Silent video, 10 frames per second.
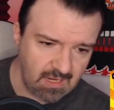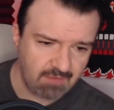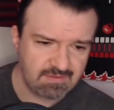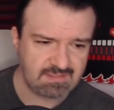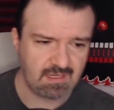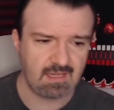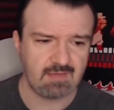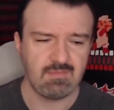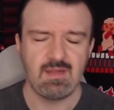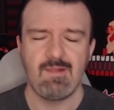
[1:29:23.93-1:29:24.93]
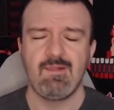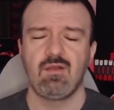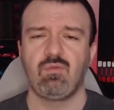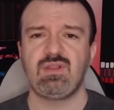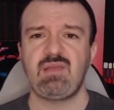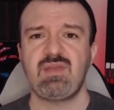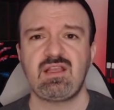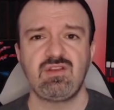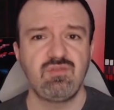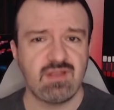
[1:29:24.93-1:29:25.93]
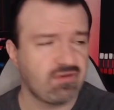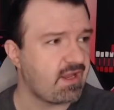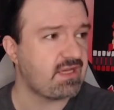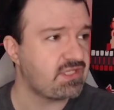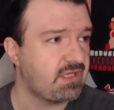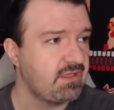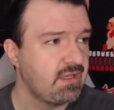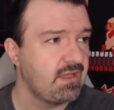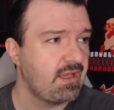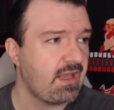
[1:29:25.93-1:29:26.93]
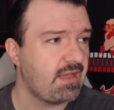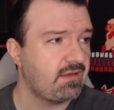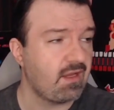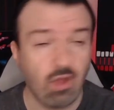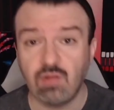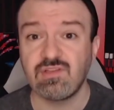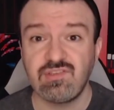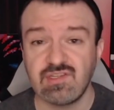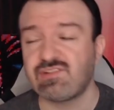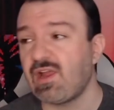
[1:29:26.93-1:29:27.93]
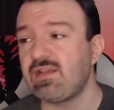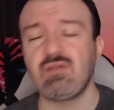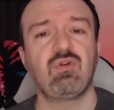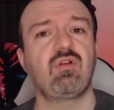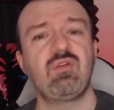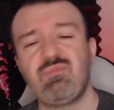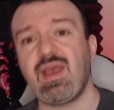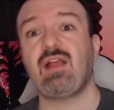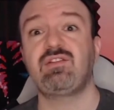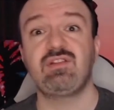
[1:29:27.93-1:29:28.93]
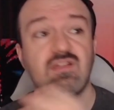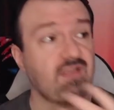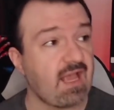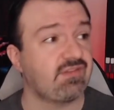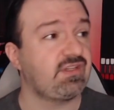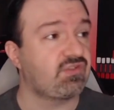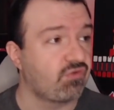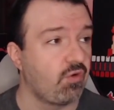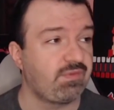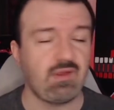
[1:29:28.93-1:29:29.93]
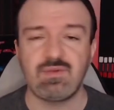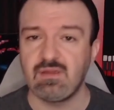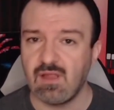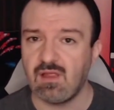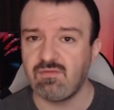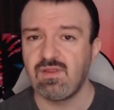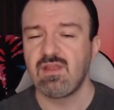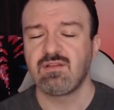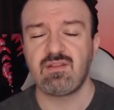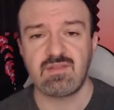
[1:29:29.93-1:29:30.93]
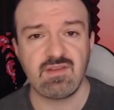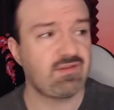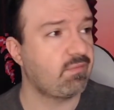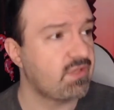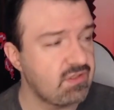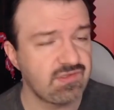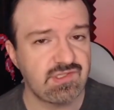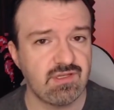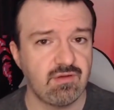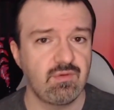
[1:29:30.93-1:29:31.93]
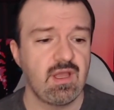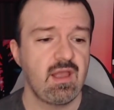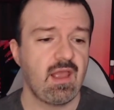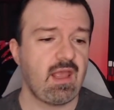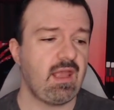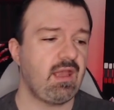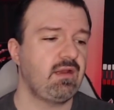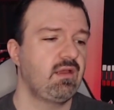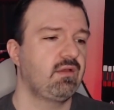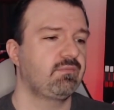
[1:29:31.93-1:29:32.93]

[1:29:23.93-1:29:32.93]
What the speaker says: every time, when they make a new iteration. And you're like, oh, this is exciting. We're going back to the classic tropes that we love, the things that we're used to. And